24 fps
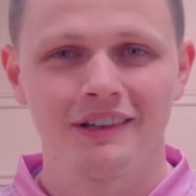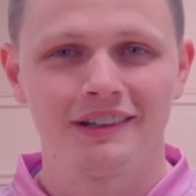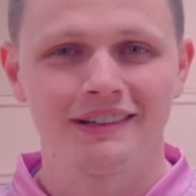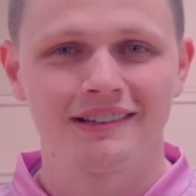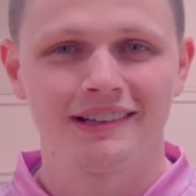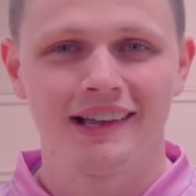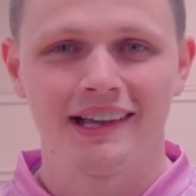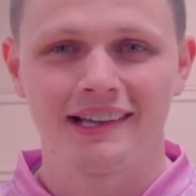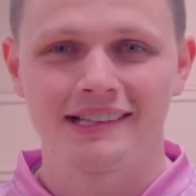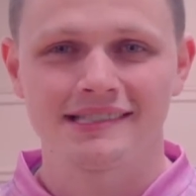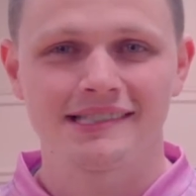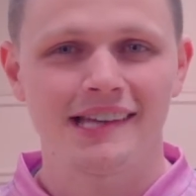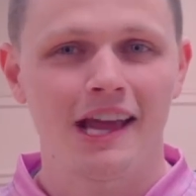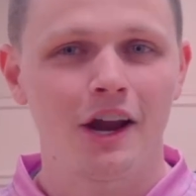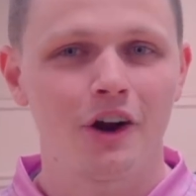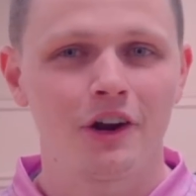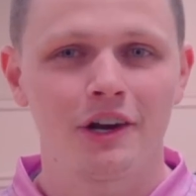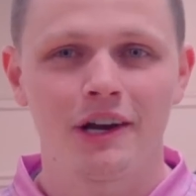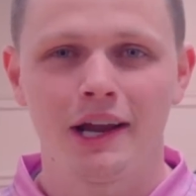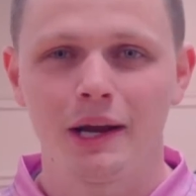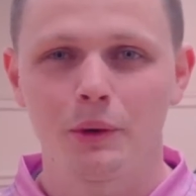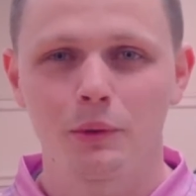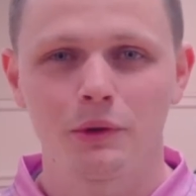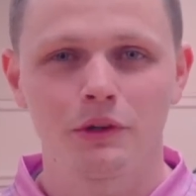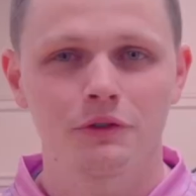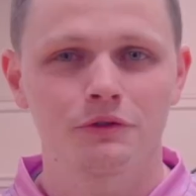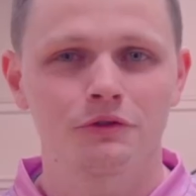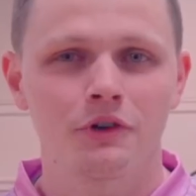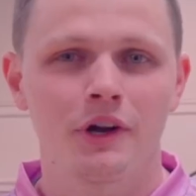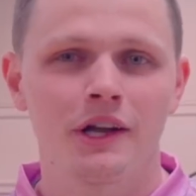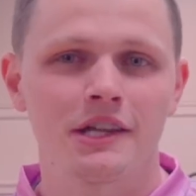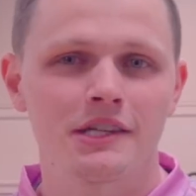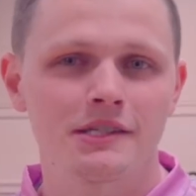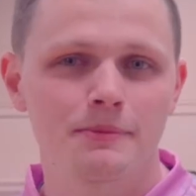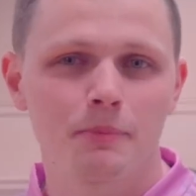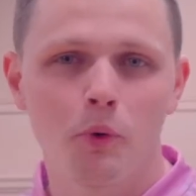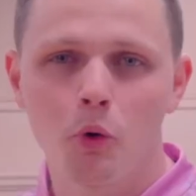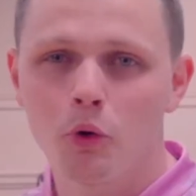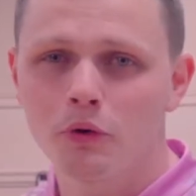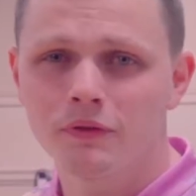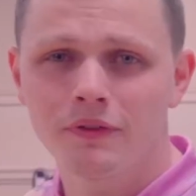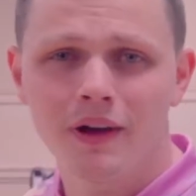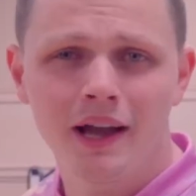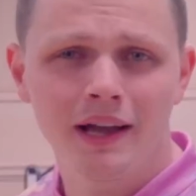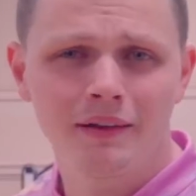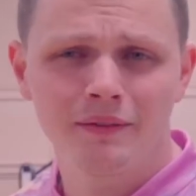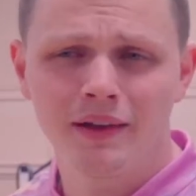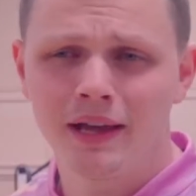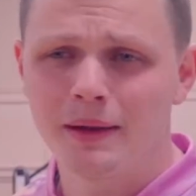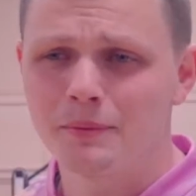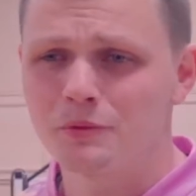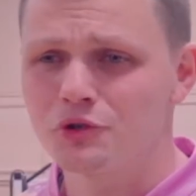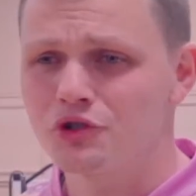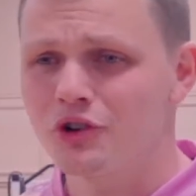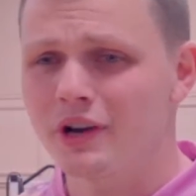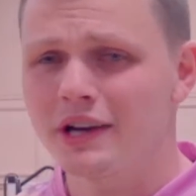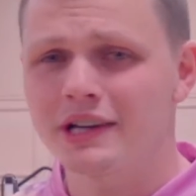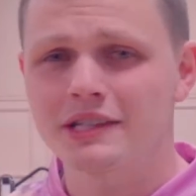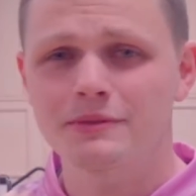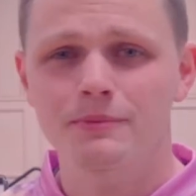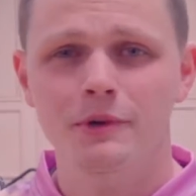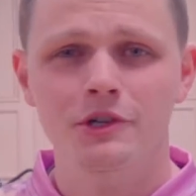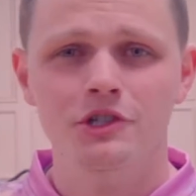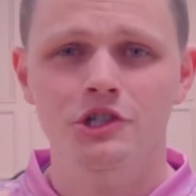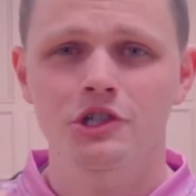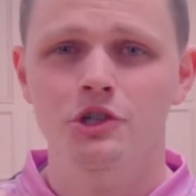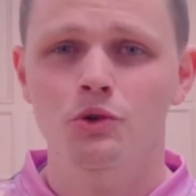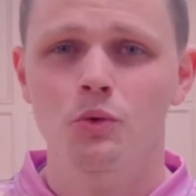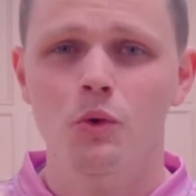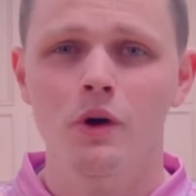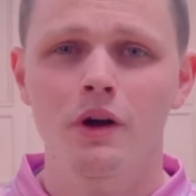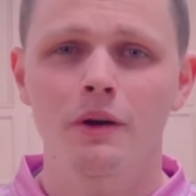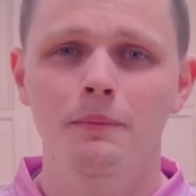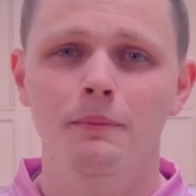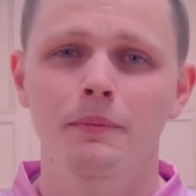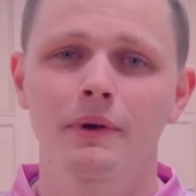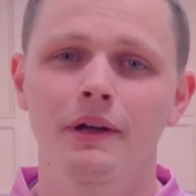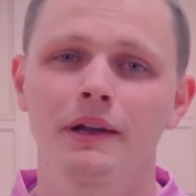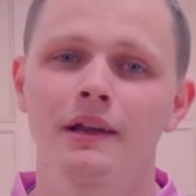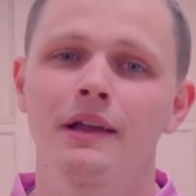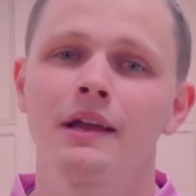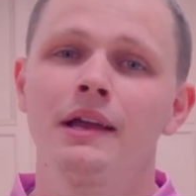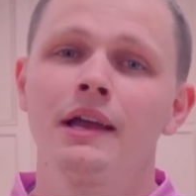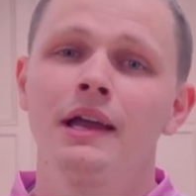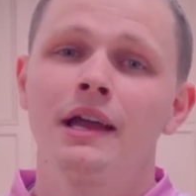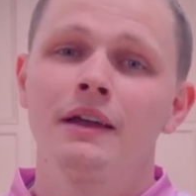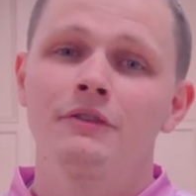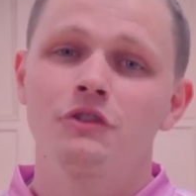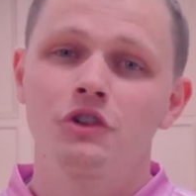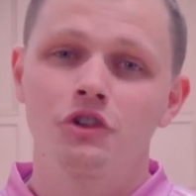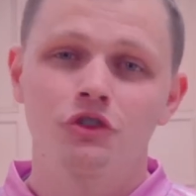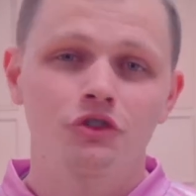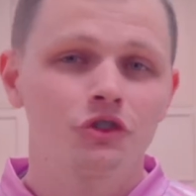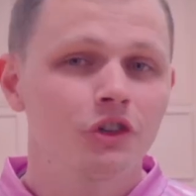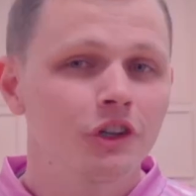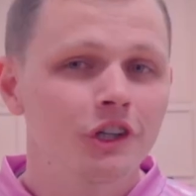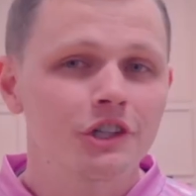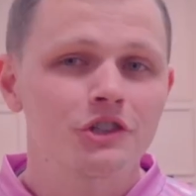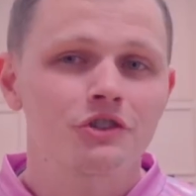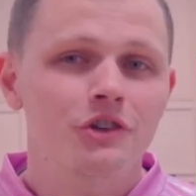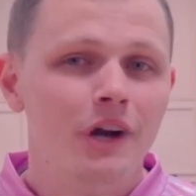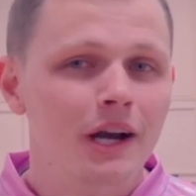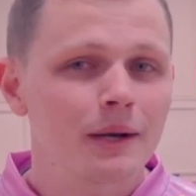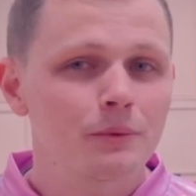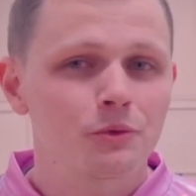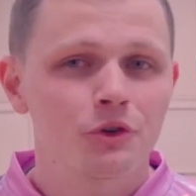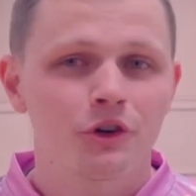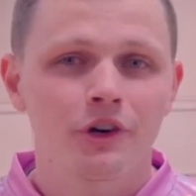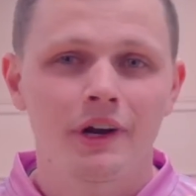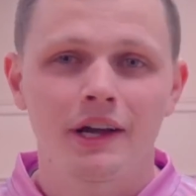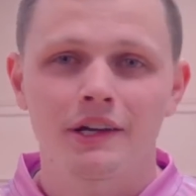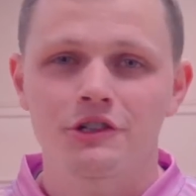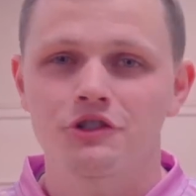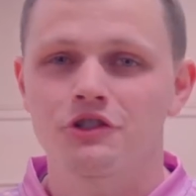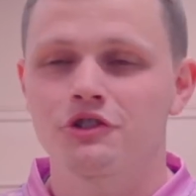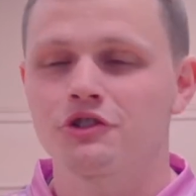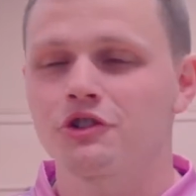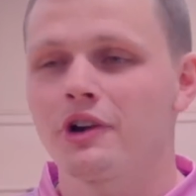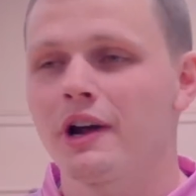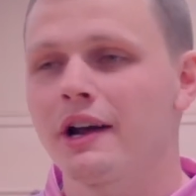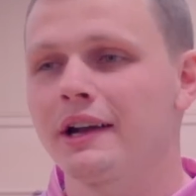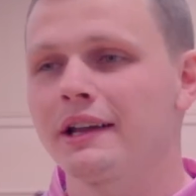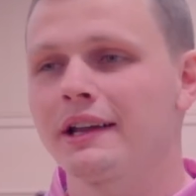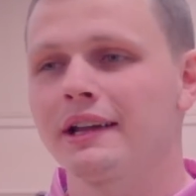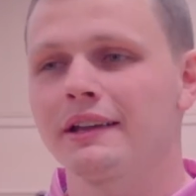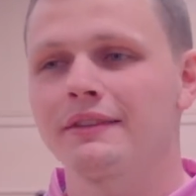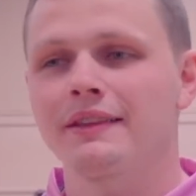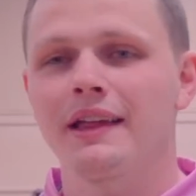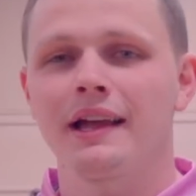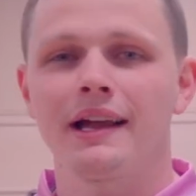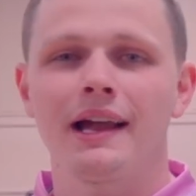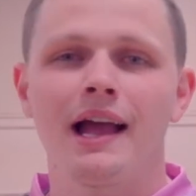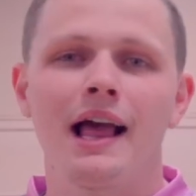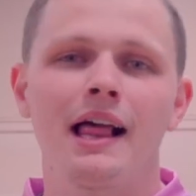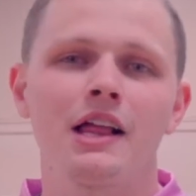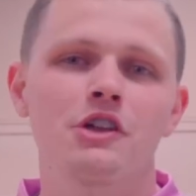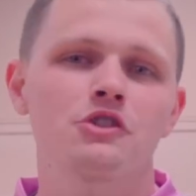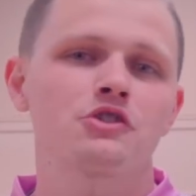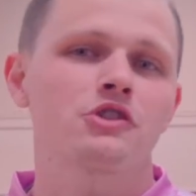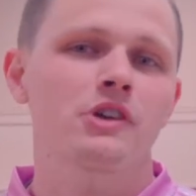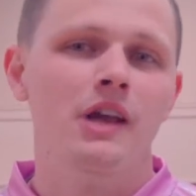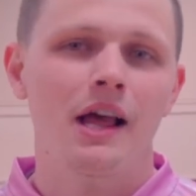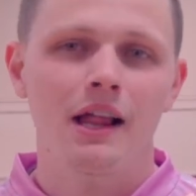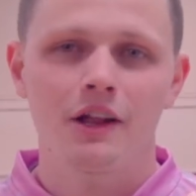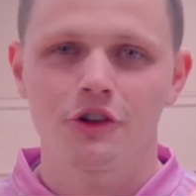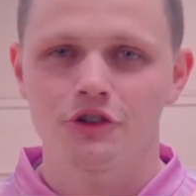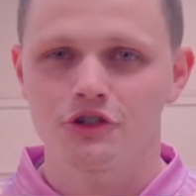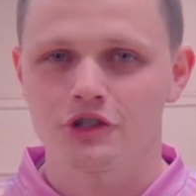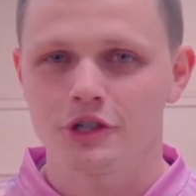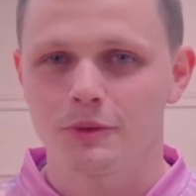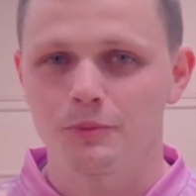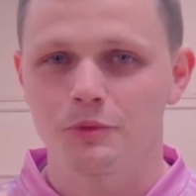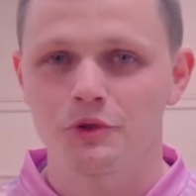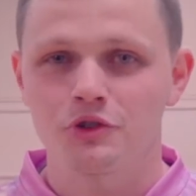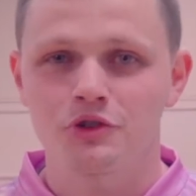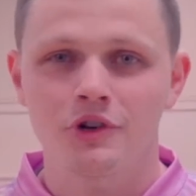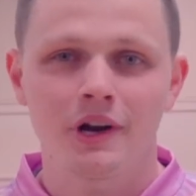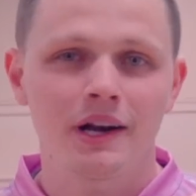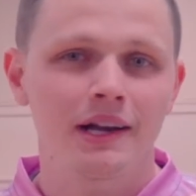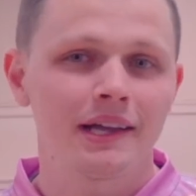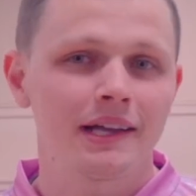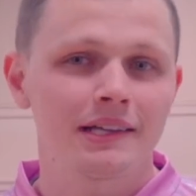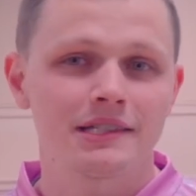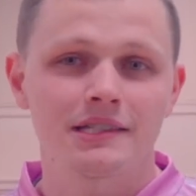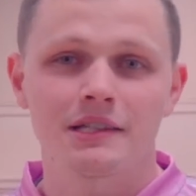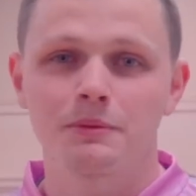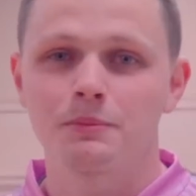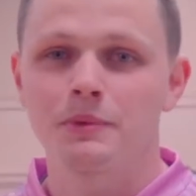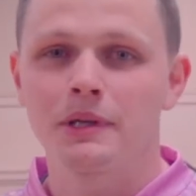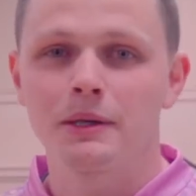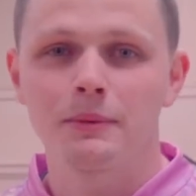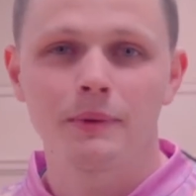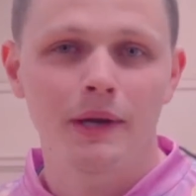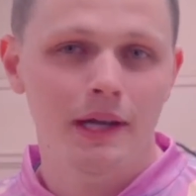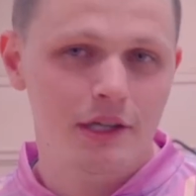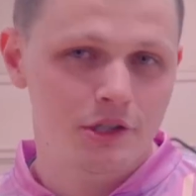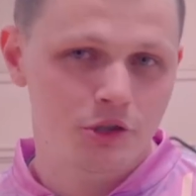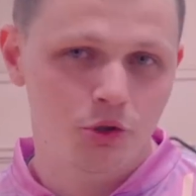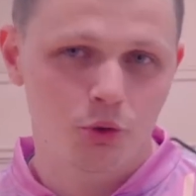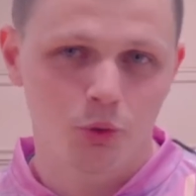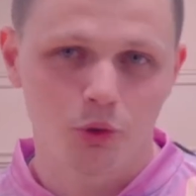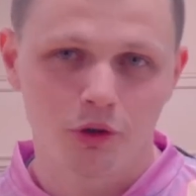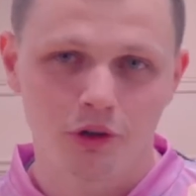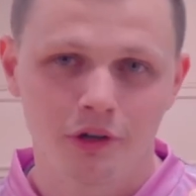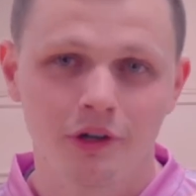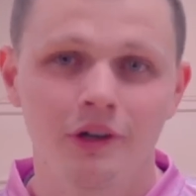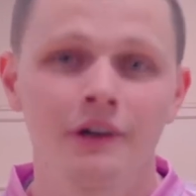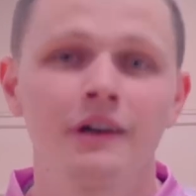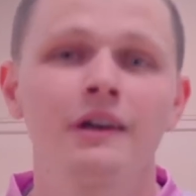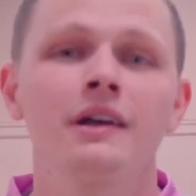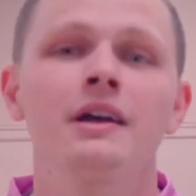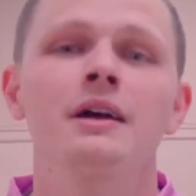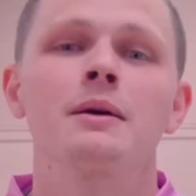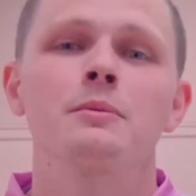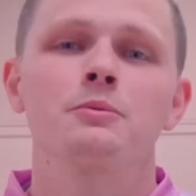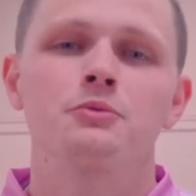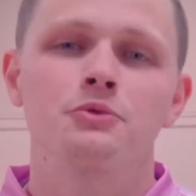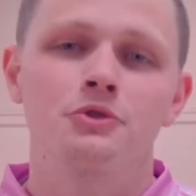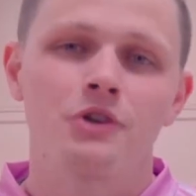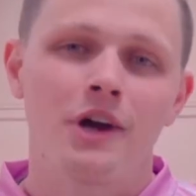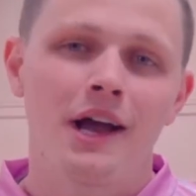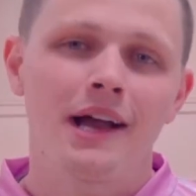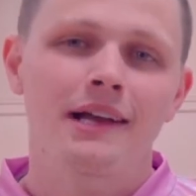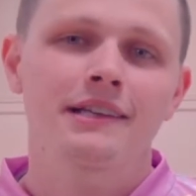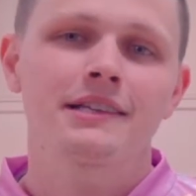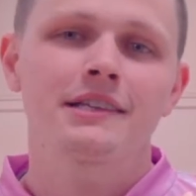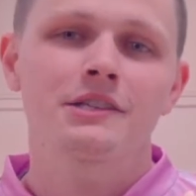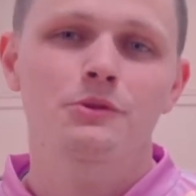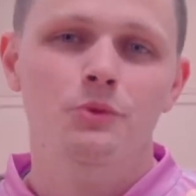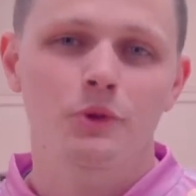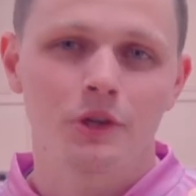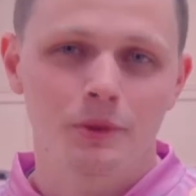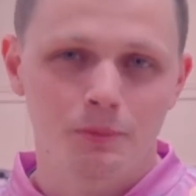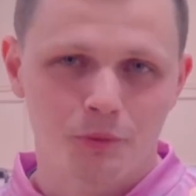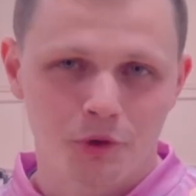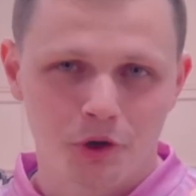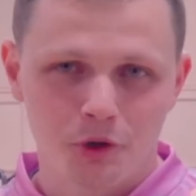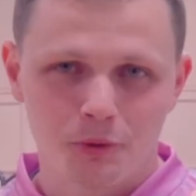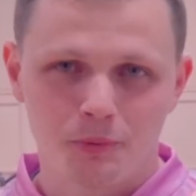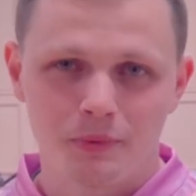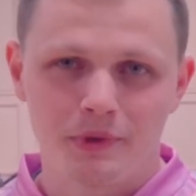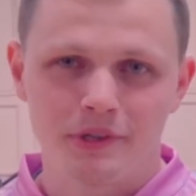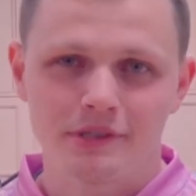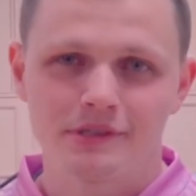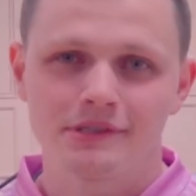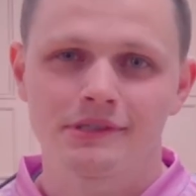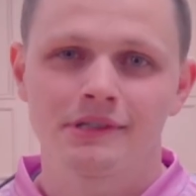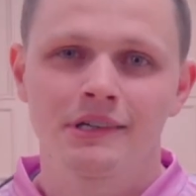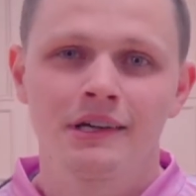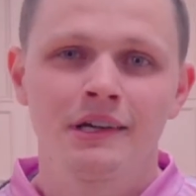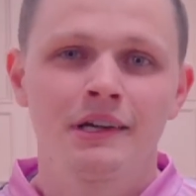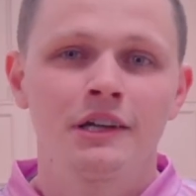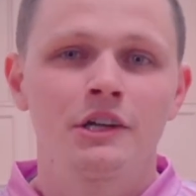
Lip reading: like Saturday night with your friends. Bowl 5 games, strike as much as you want, but if you're really trying to progress, you're trying to get that college scholarship, you're trying to get to the PBA tour, practice with a purpose.